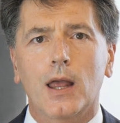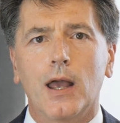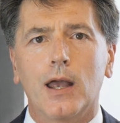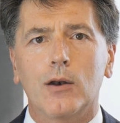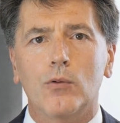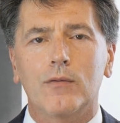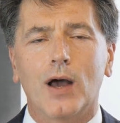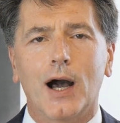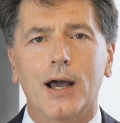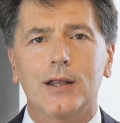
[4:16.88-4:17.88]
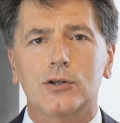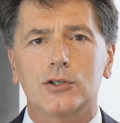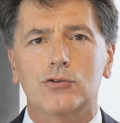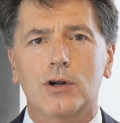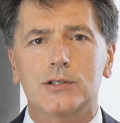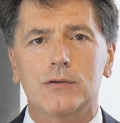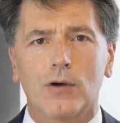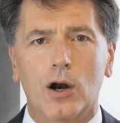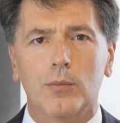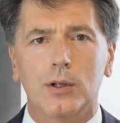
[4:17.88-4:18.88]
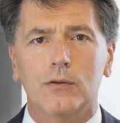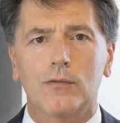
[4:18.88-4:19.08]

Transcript: And with the high interest rates environment,